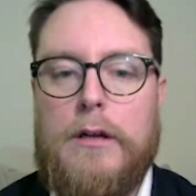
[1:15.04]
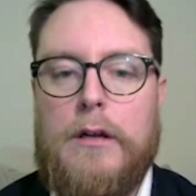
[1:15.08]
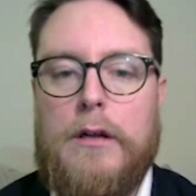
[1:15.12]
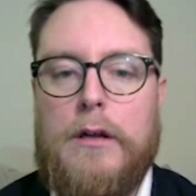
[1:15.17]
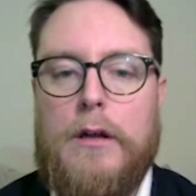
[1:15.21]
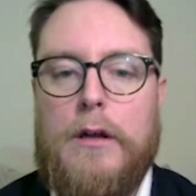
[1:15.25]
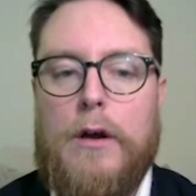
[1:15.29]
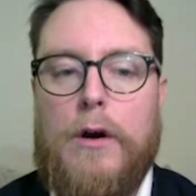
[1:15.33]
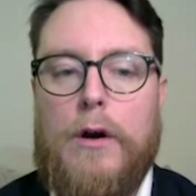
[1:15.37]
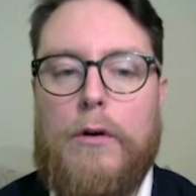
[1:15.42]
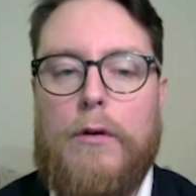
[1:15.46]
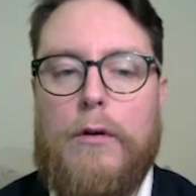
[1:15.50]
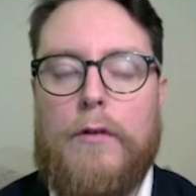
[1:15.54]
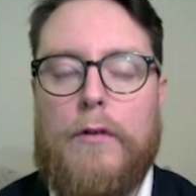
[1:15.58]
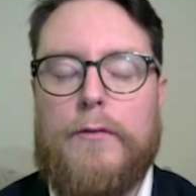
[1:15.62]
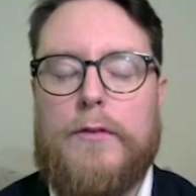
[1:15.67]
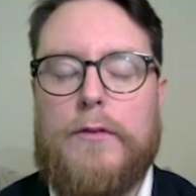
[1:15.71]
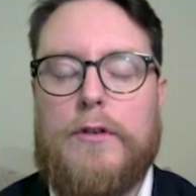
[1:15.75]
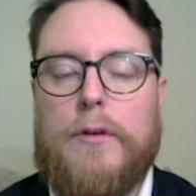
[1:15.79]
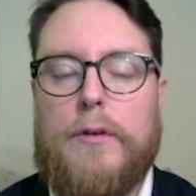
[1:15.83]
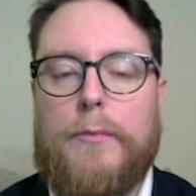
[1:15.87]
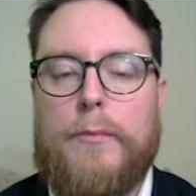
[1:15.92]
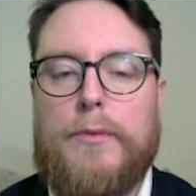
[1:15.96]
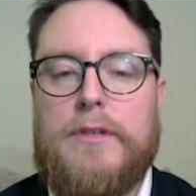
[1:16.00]
Oh, I've just
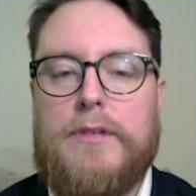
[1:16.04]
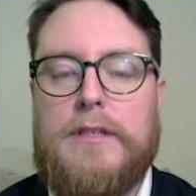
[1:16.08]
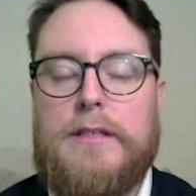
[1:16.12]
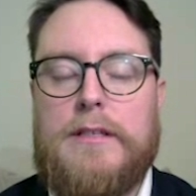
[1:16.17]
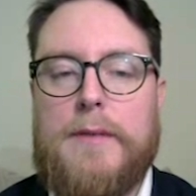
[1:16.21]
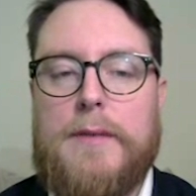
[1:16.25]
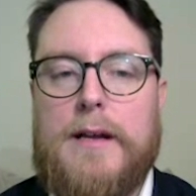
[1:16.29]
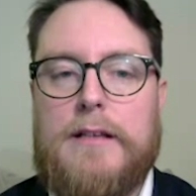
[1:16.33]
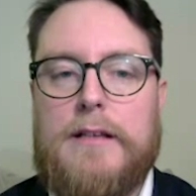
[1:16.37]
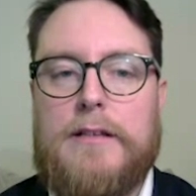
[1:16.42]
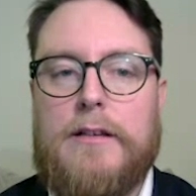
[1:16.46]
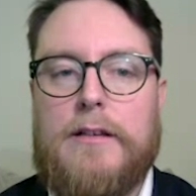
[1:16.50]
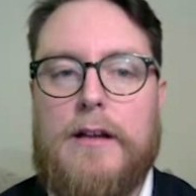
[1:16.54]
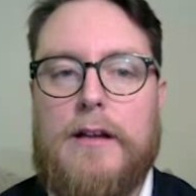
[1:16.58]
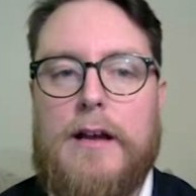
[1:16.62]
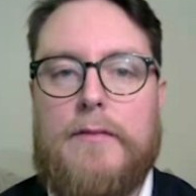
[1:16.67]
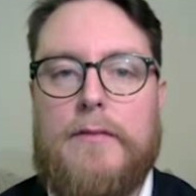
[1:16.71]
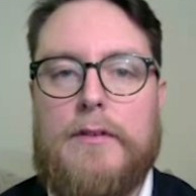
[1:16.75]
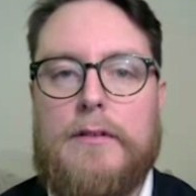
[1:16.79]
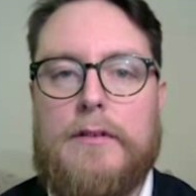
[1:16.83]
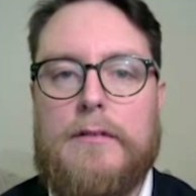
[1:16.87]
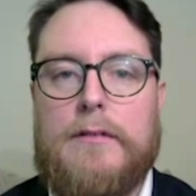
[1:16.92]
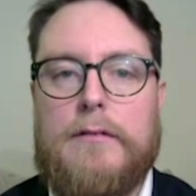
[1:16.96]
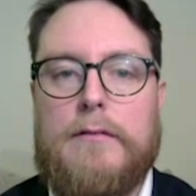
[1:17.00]
gone procedure match and I
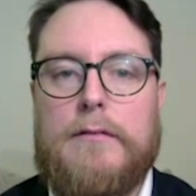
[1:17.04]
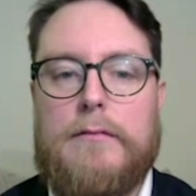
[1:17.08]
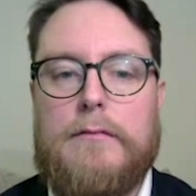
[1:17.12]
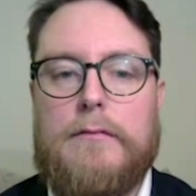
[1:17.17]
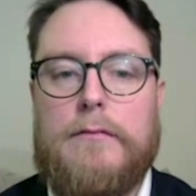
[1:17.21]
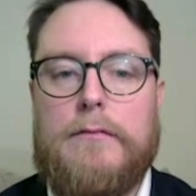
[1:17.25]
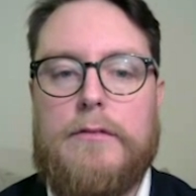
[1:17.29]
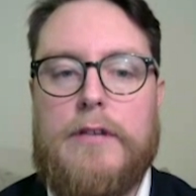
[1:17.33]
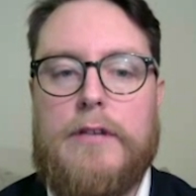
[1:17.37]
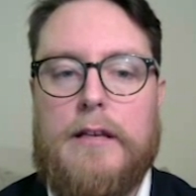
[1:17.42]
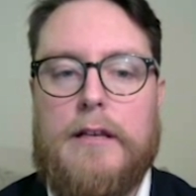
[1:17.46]
haven't checked that